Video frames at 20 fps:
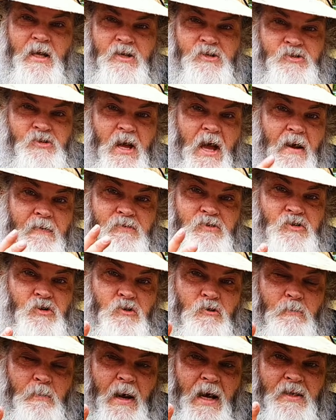is to have
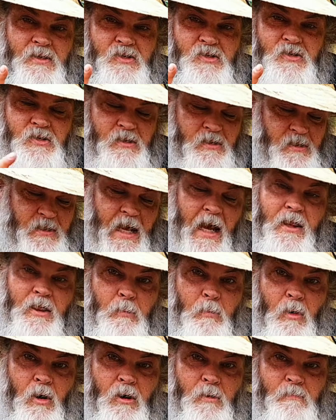2 buds down
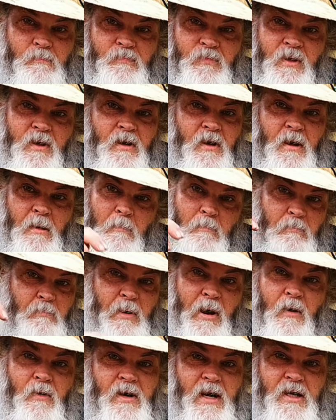the bottom,
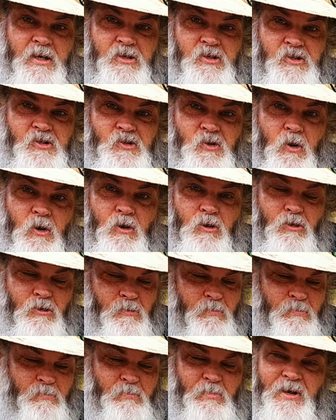buried under the soil,
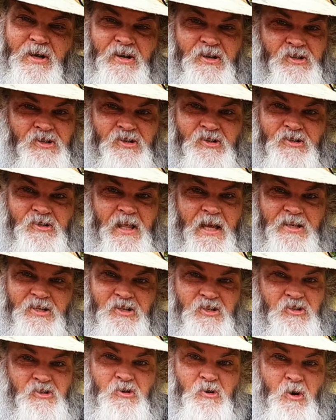because they
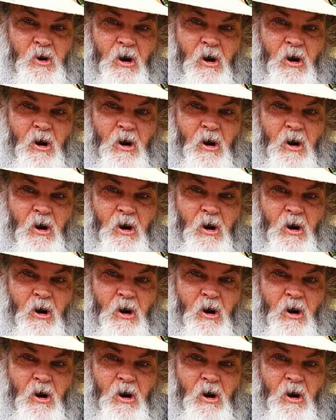just took